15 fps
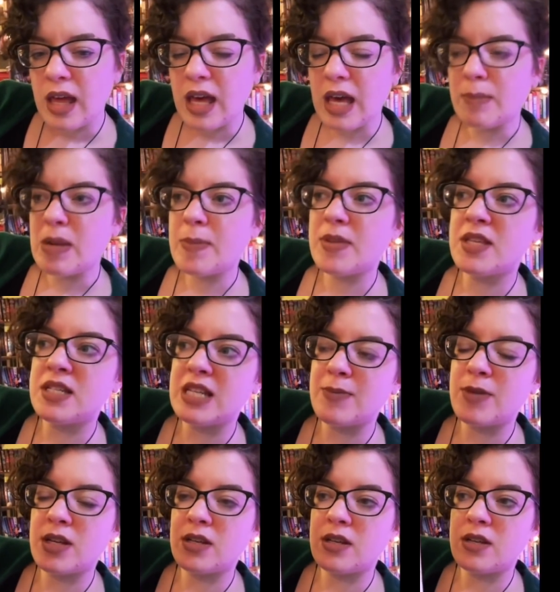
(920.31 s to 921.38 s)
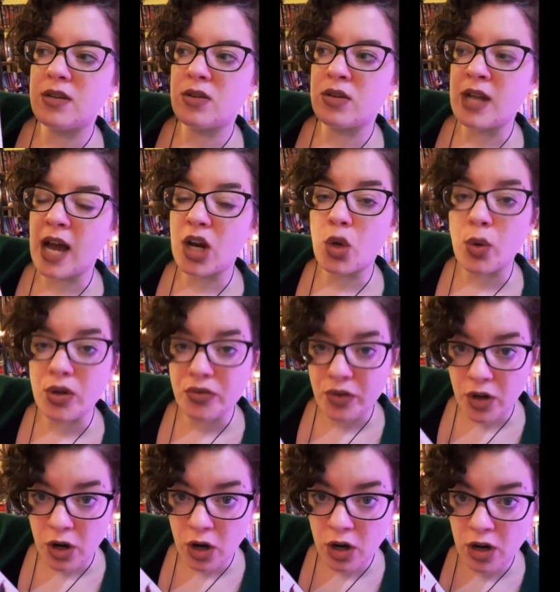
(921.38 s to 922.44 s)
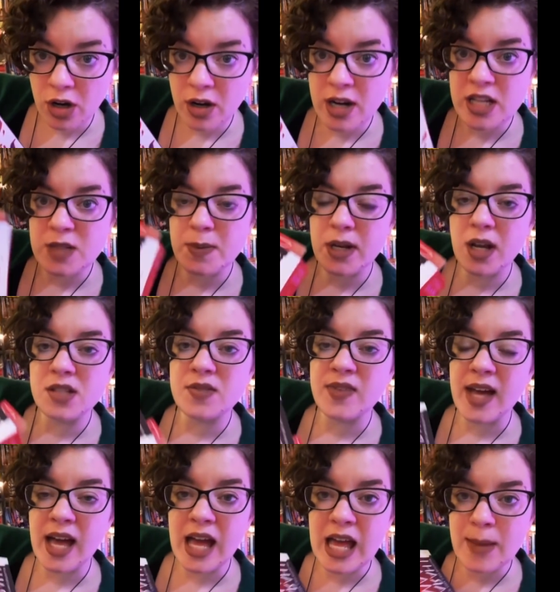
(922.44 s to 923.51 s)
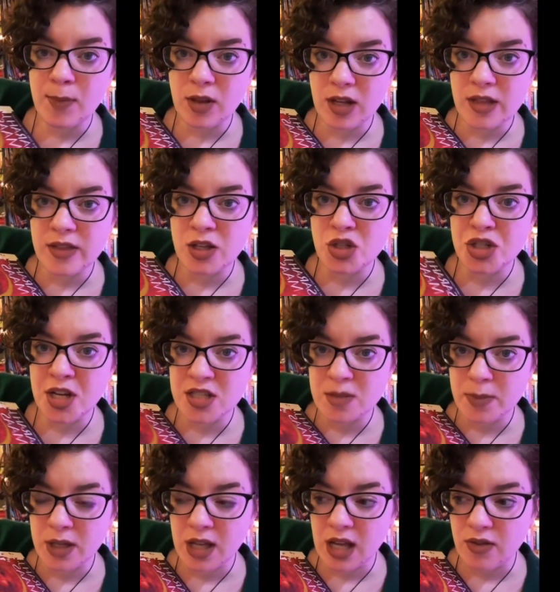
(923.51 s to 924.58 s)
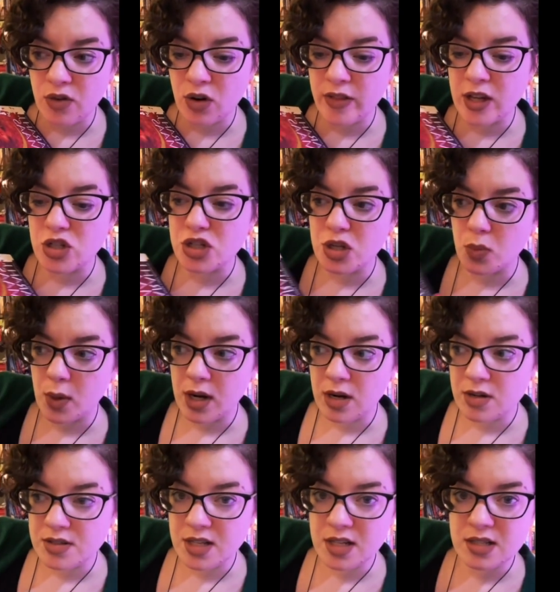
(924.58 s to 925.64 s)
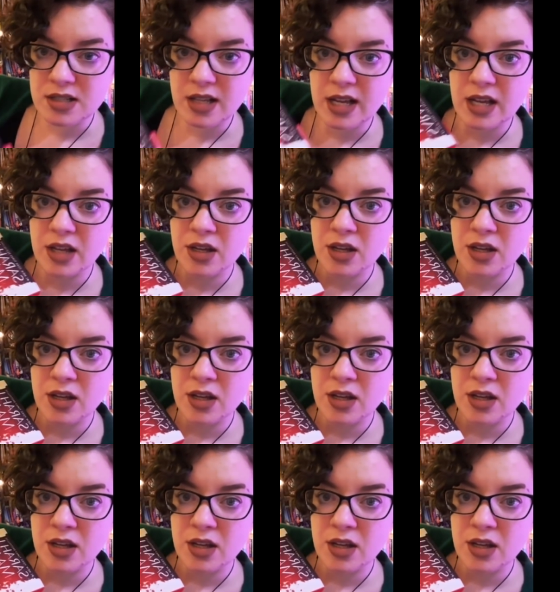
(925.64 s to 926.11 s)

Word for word: And maybe the demon not going for her is because of that amulet that Jezebel gave her that she wears that is like